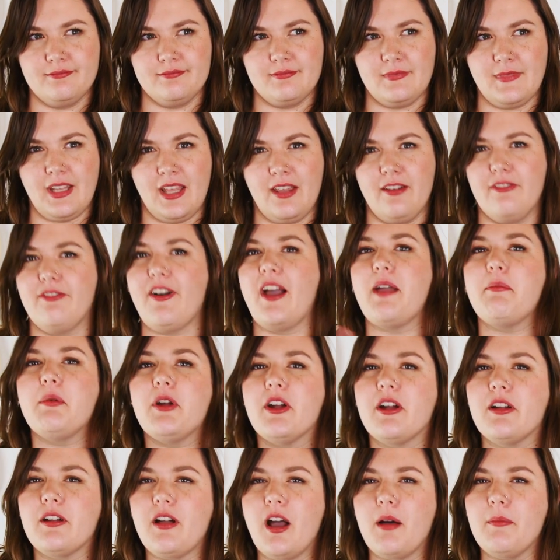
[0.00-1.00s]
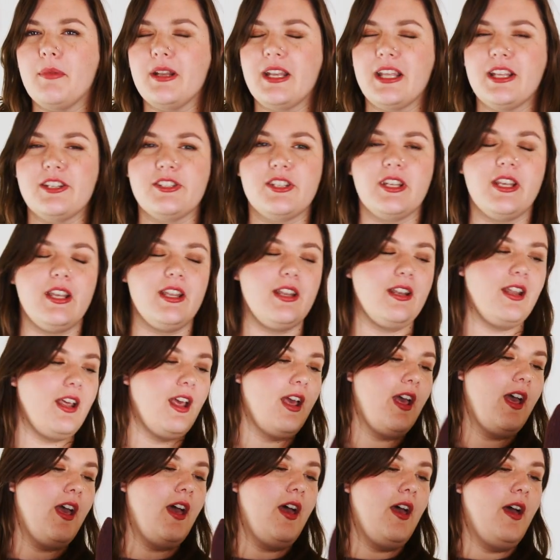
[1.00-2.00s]
fiber combination,
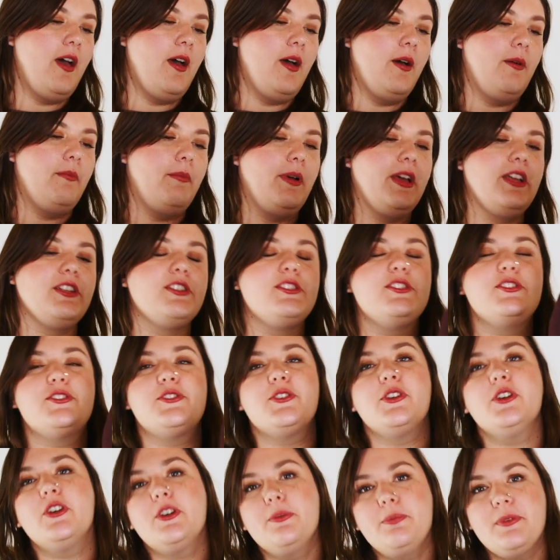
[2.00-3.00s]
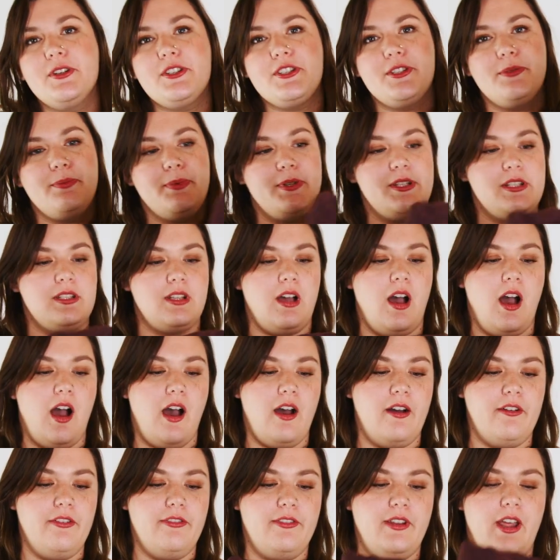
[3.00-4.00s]
but it's super, super
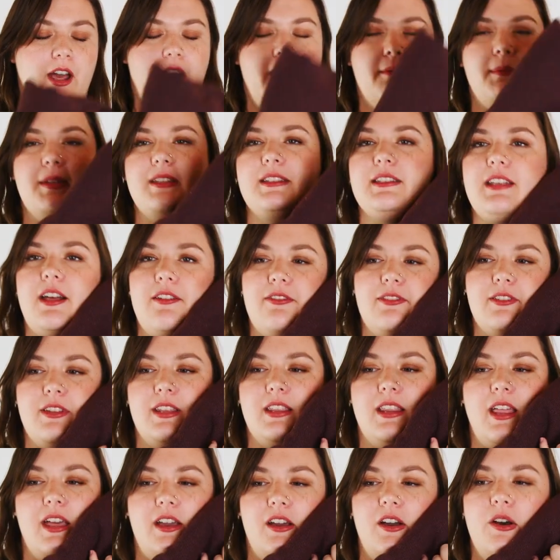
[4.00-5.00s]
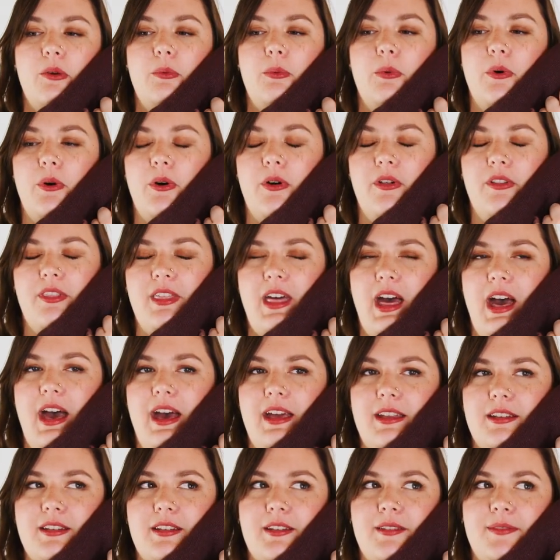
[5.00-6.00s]
soft. It's definitely like a wool
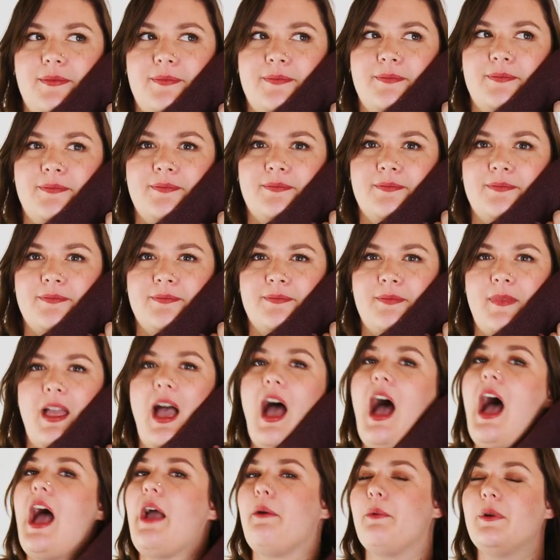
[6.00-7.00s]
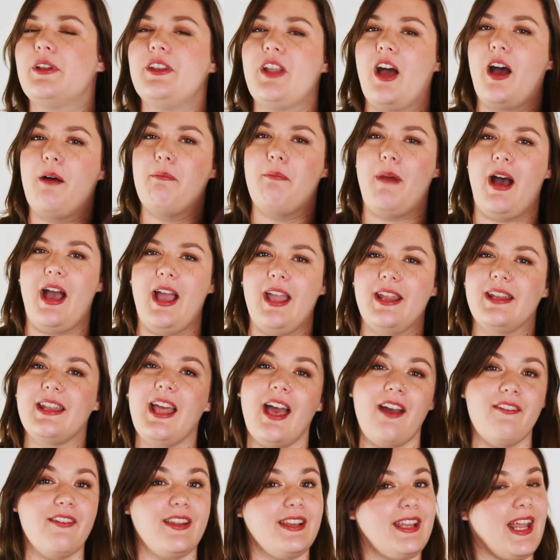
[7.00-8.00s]
that I would not mind
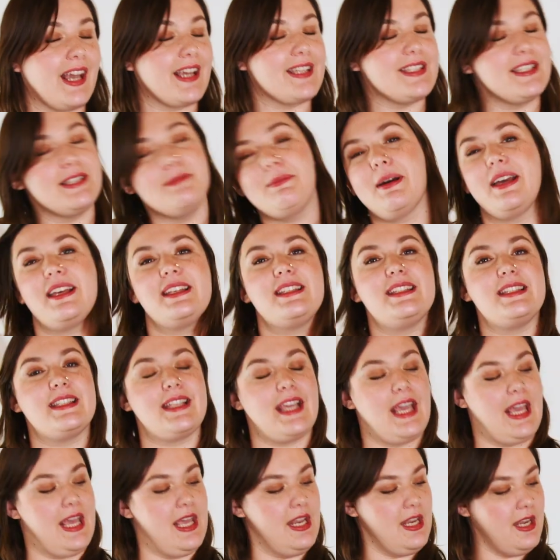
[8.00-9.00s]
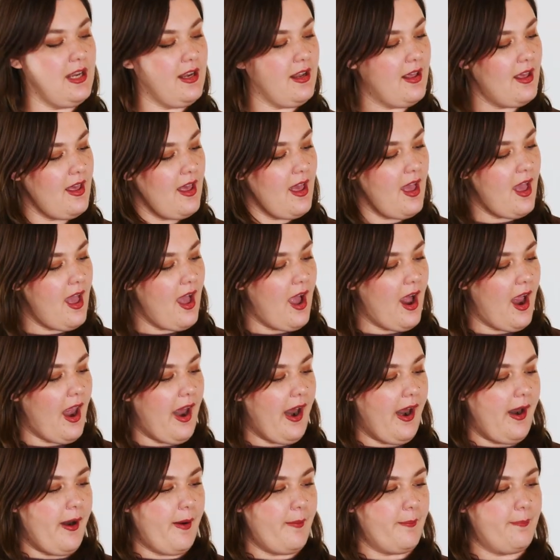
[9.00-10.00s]
having next to my skin.
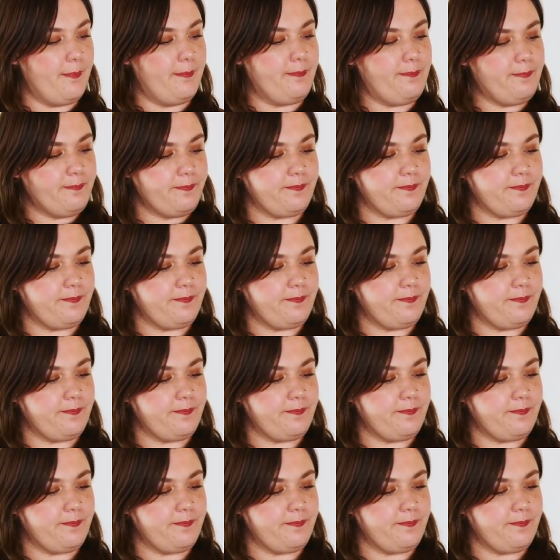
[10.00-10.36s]
Yeah,